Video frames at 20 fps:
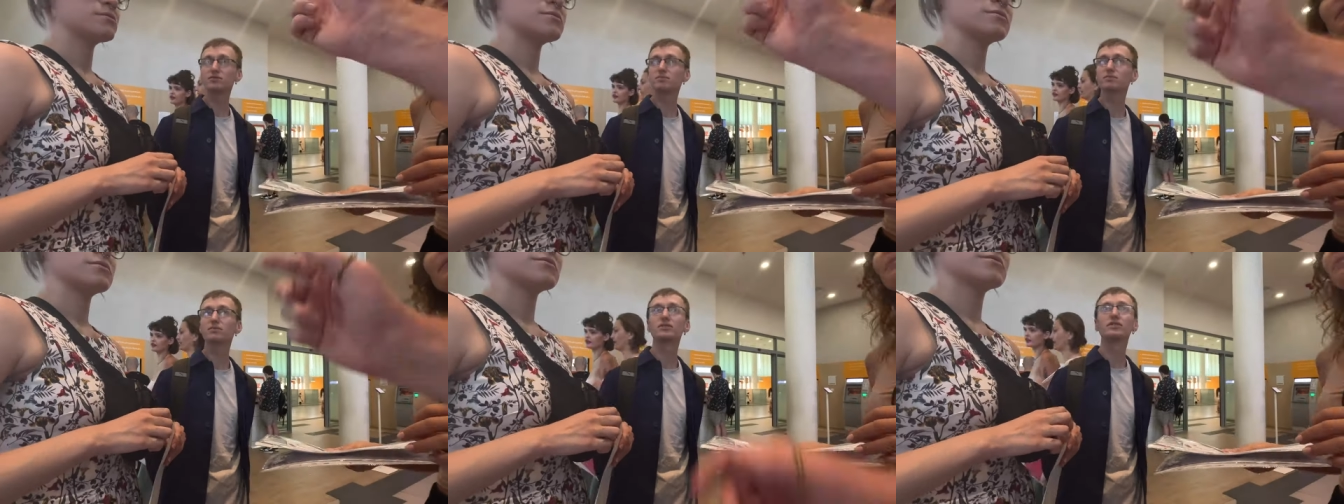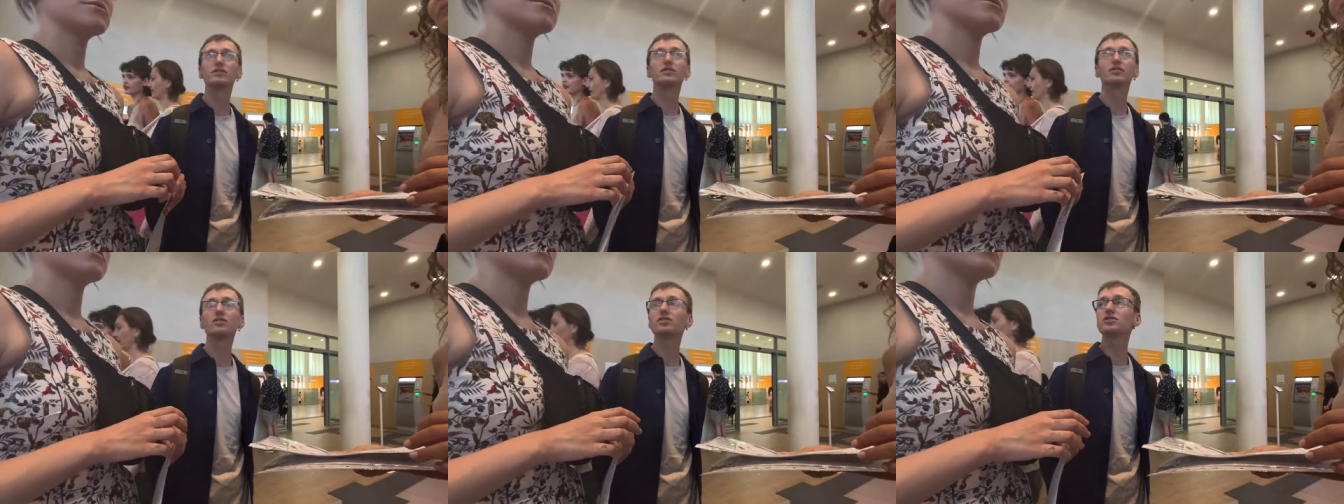
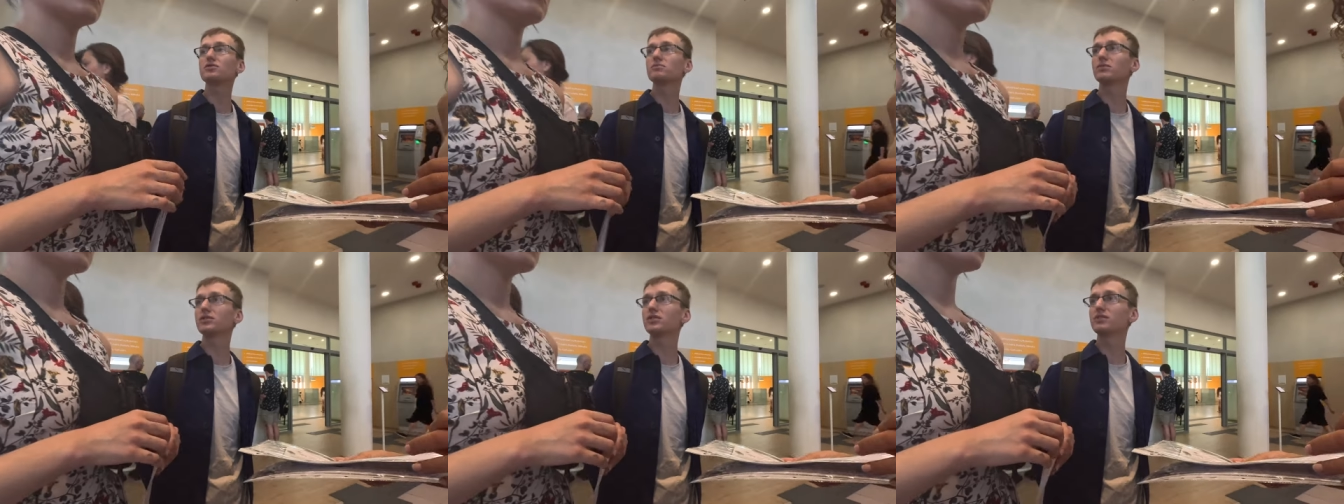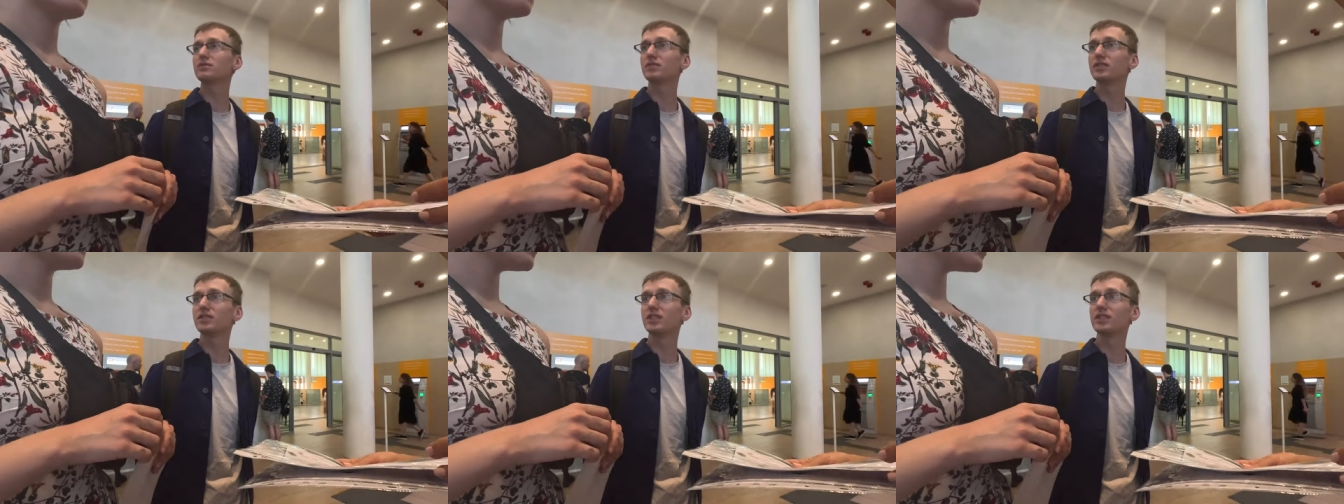but it was more of a
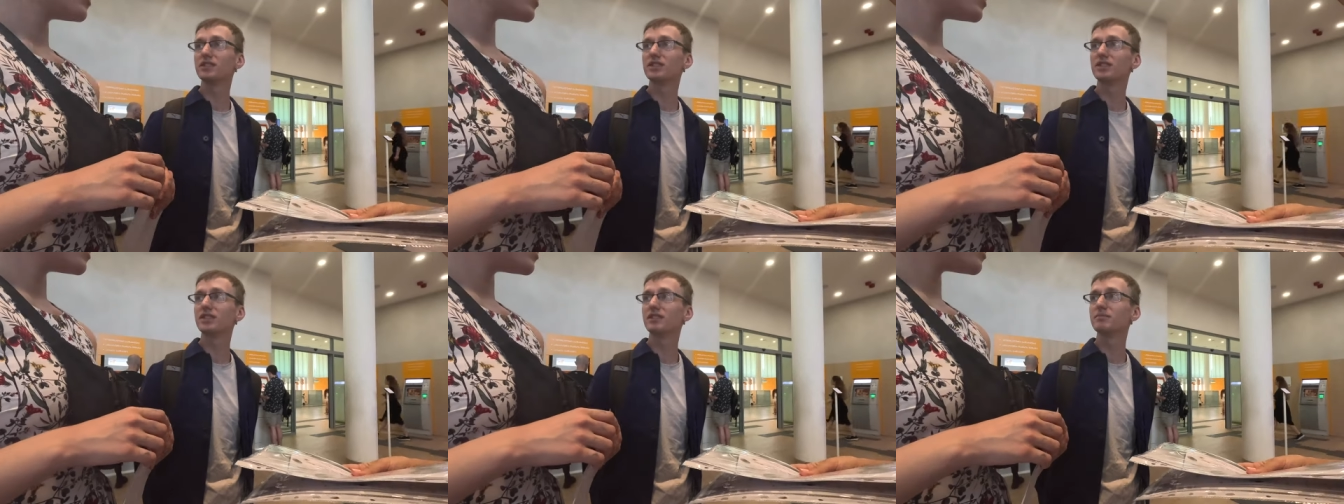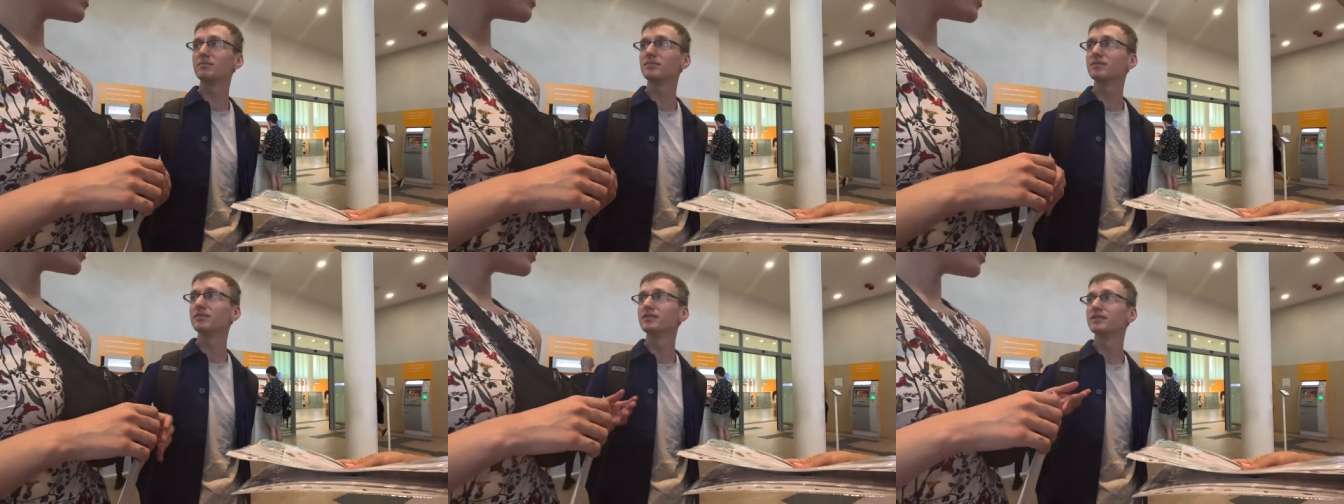business with
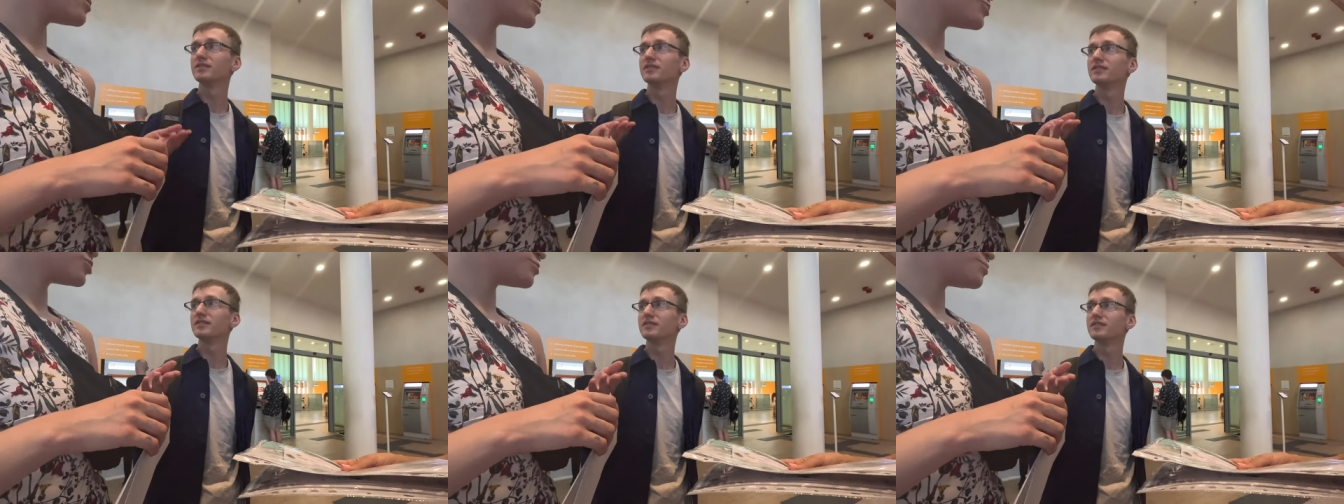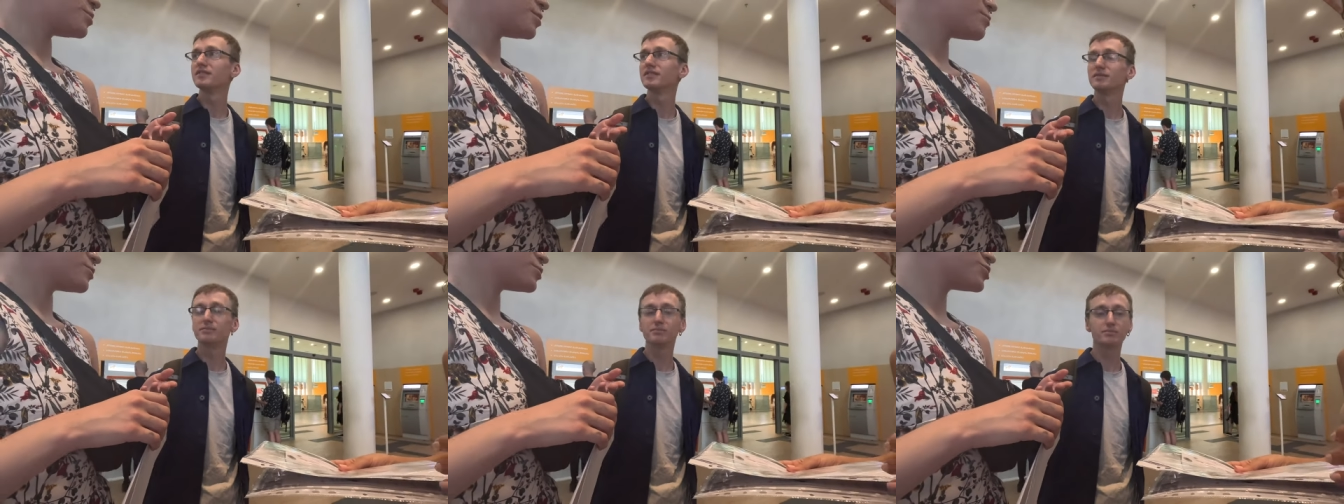lots of
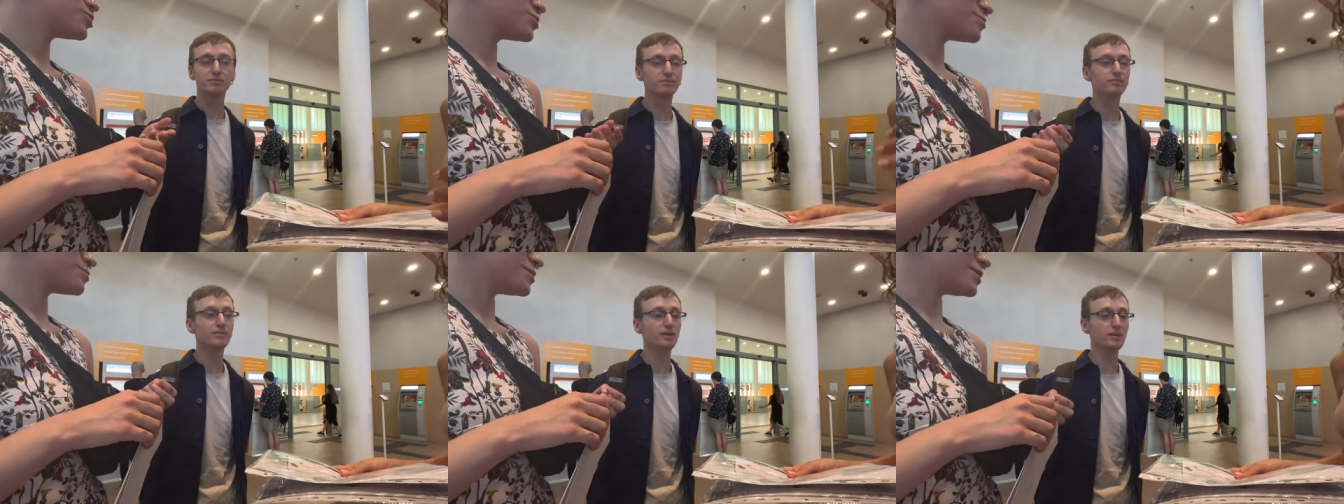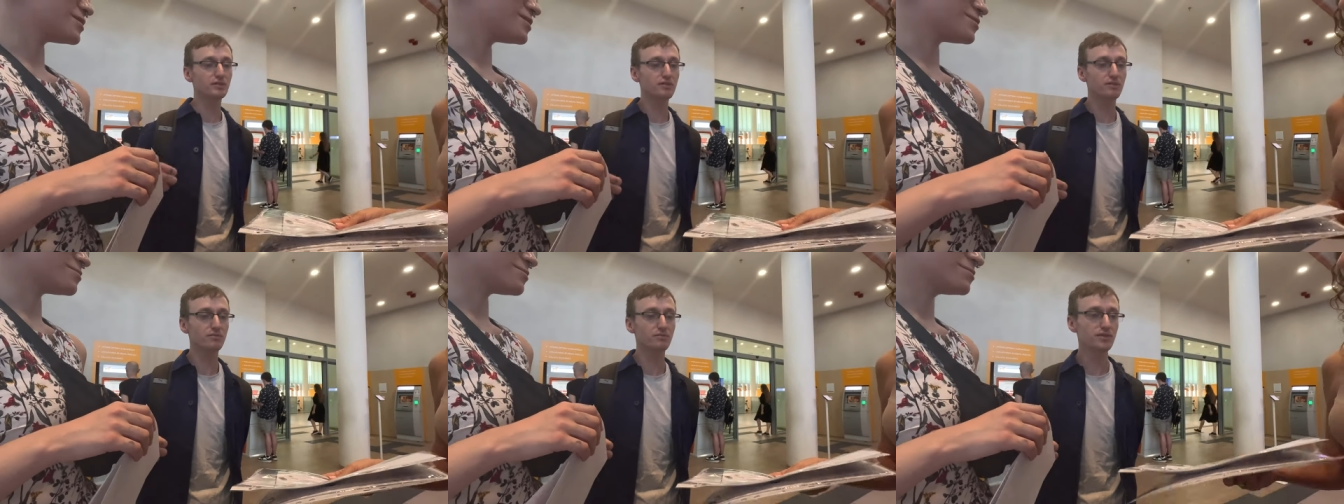people just selling
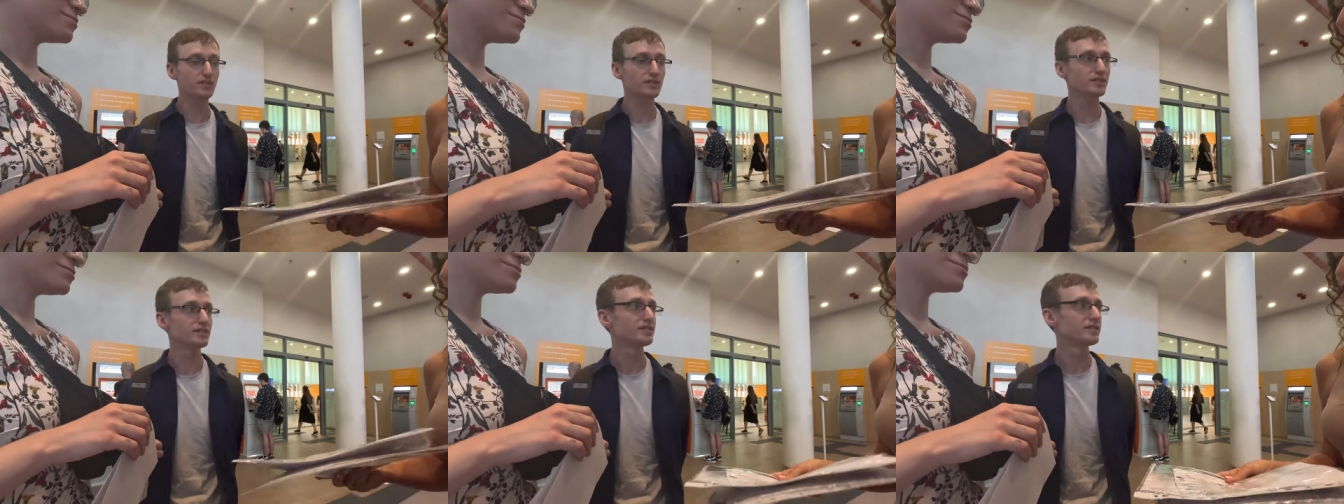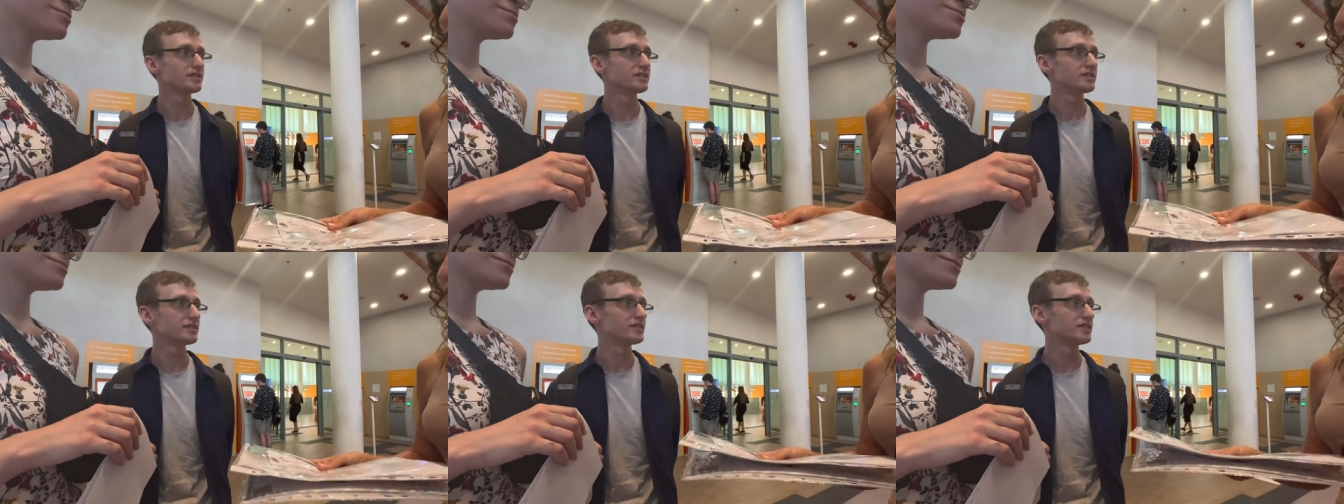
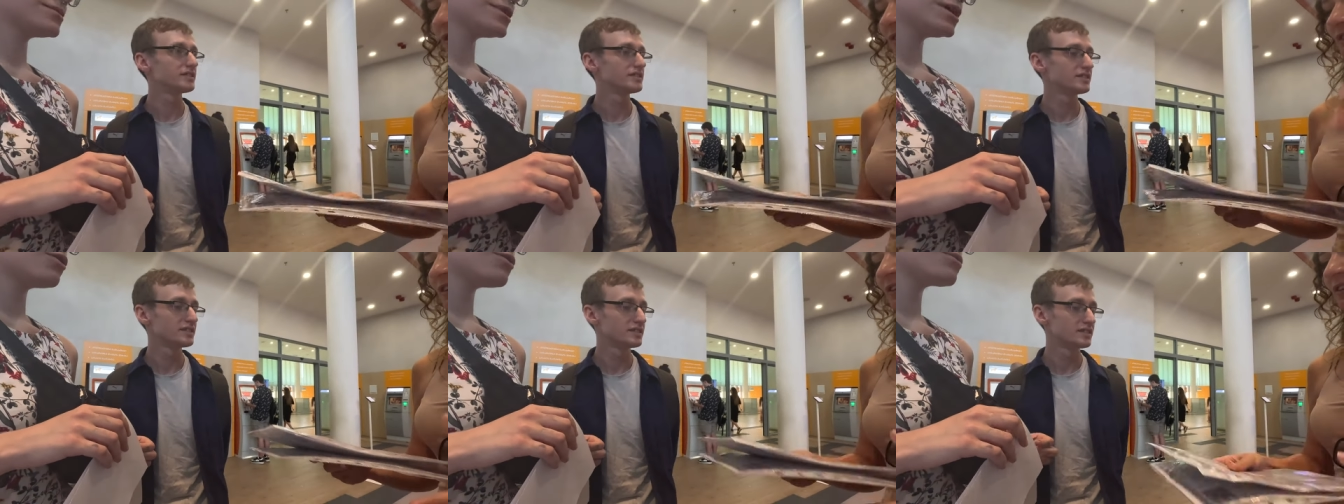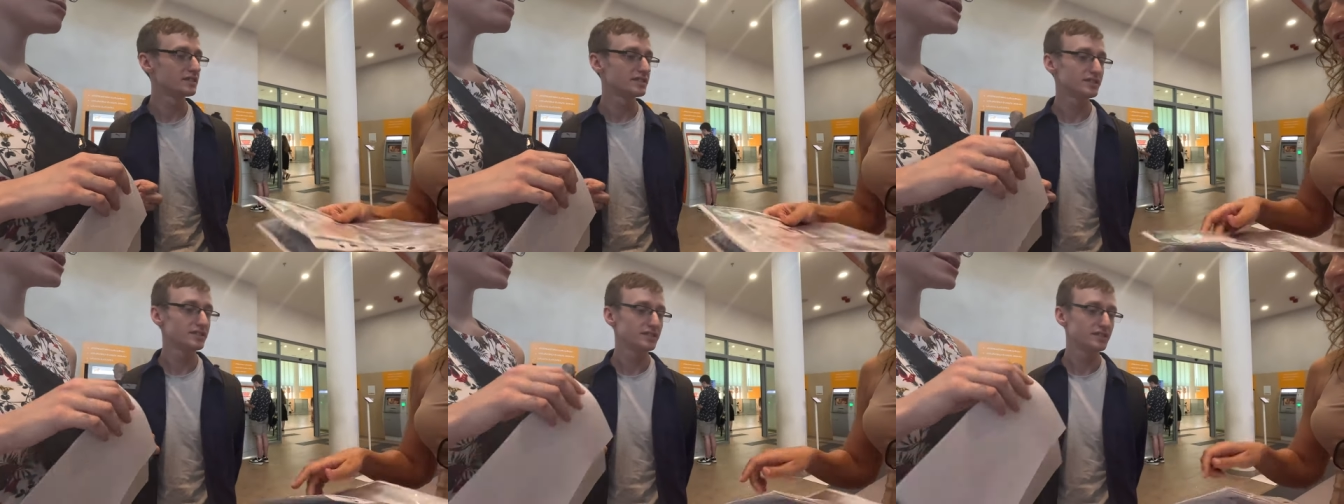themselves as
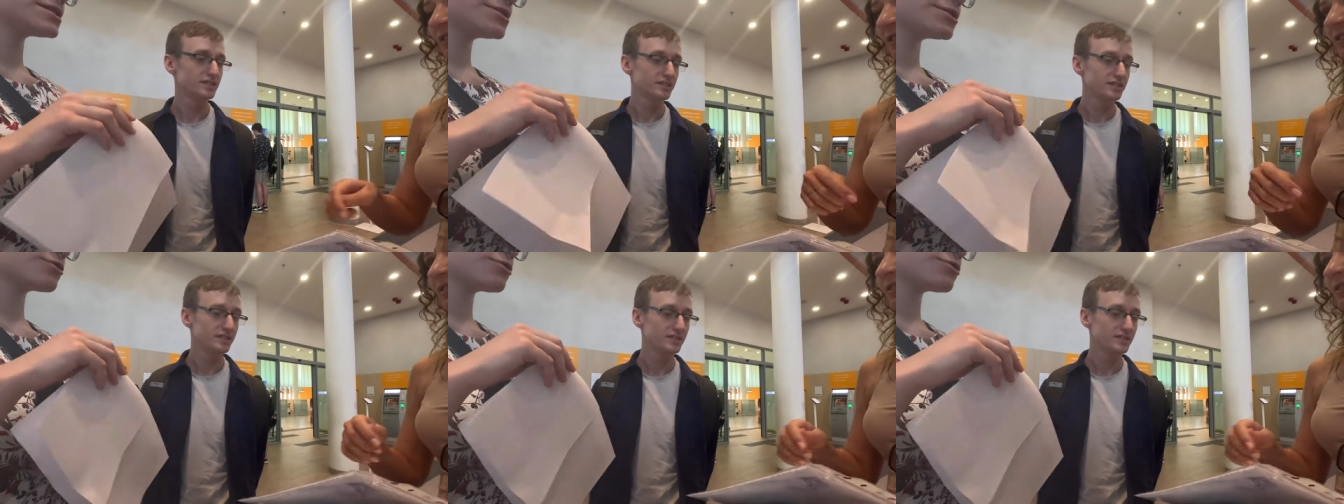witnesses.